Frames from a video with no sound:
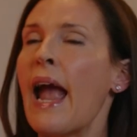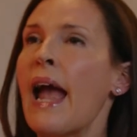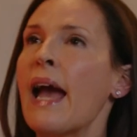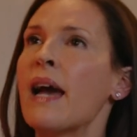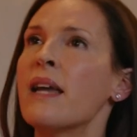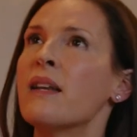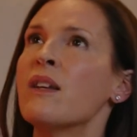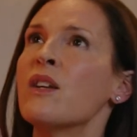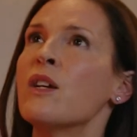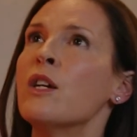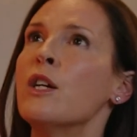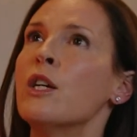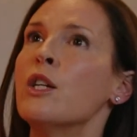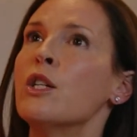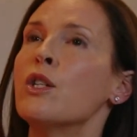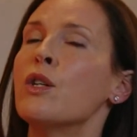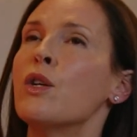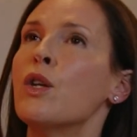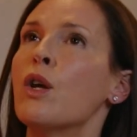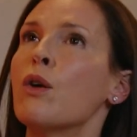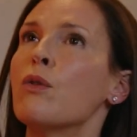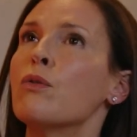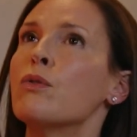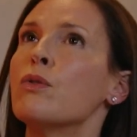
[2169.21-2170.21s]
And,
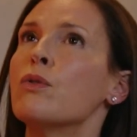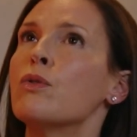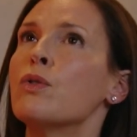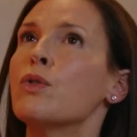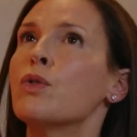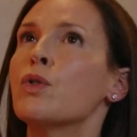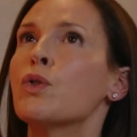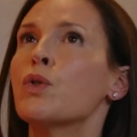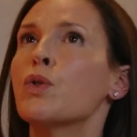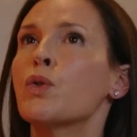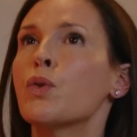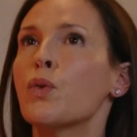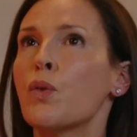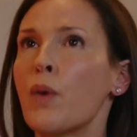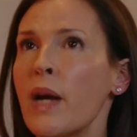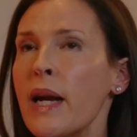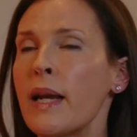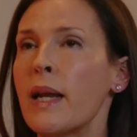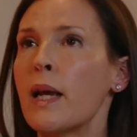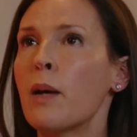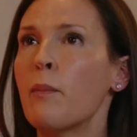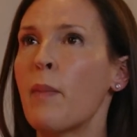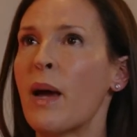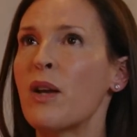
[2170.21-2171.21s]

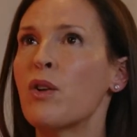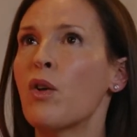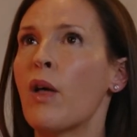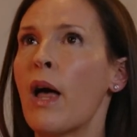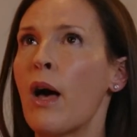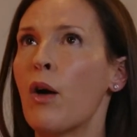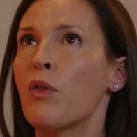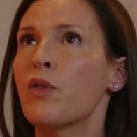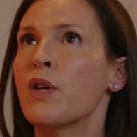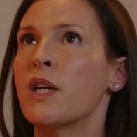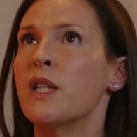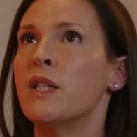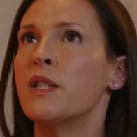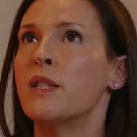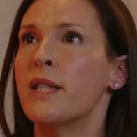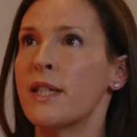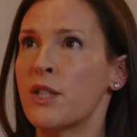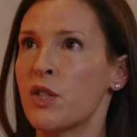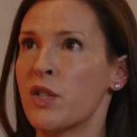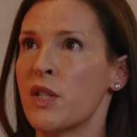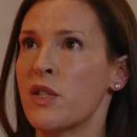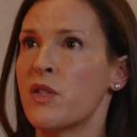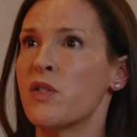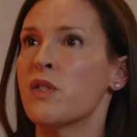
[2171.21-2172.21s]
treating mental health
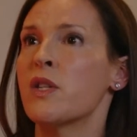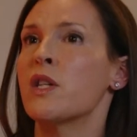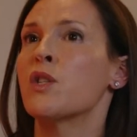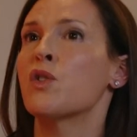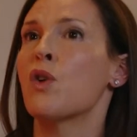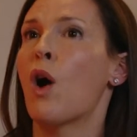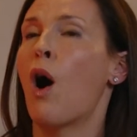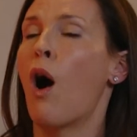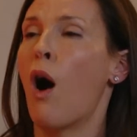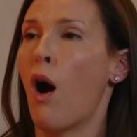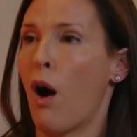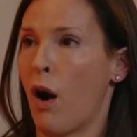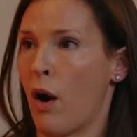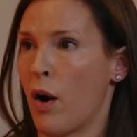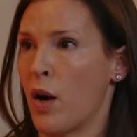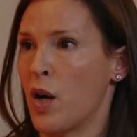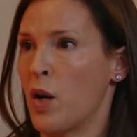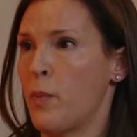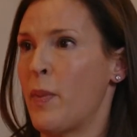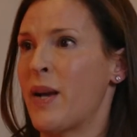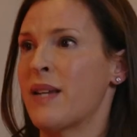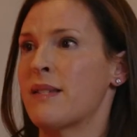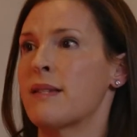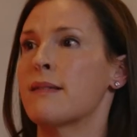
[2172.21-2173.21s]
conditions is
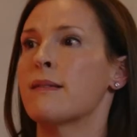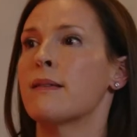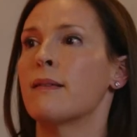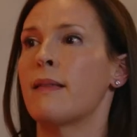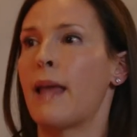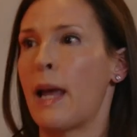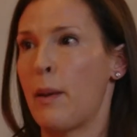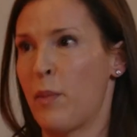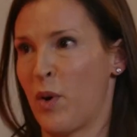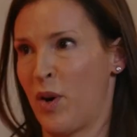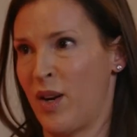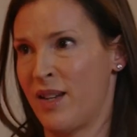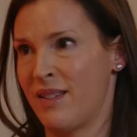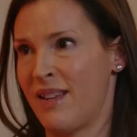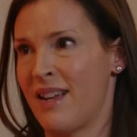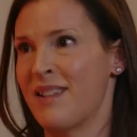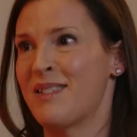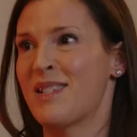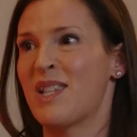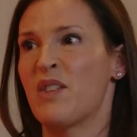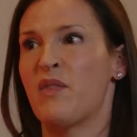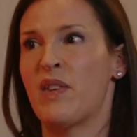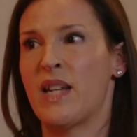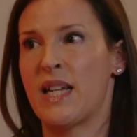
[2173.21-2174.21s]
hard because it's labor
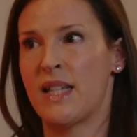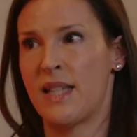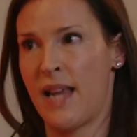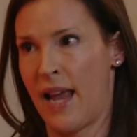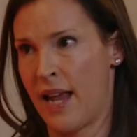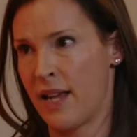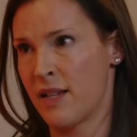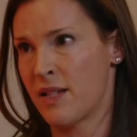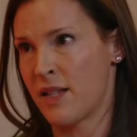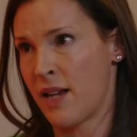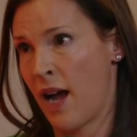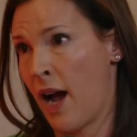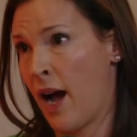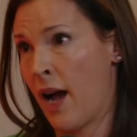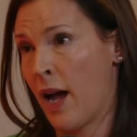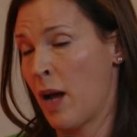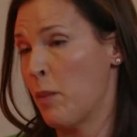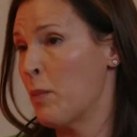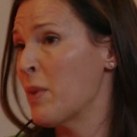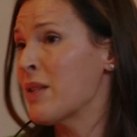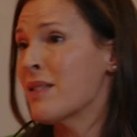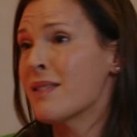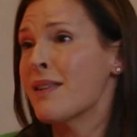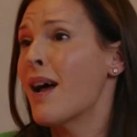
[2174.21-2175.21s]
intensive and it takes
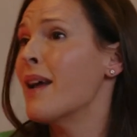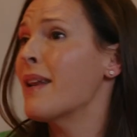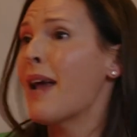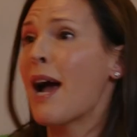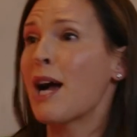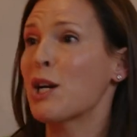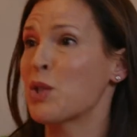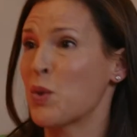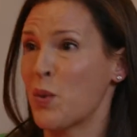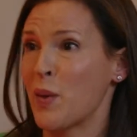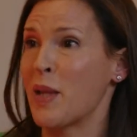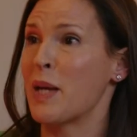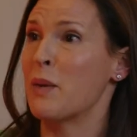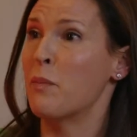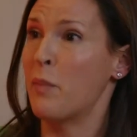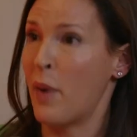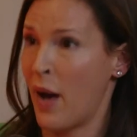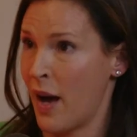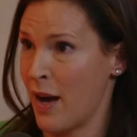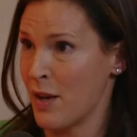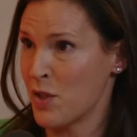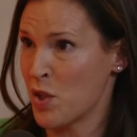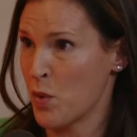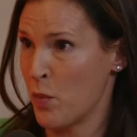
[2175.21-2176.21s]
time. It's not actually
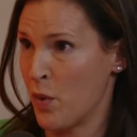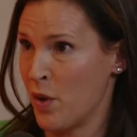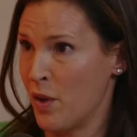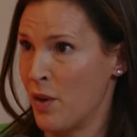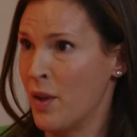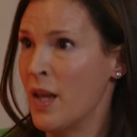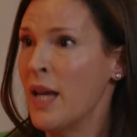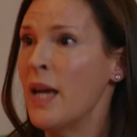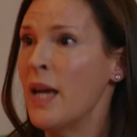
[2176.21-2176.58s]
impossible.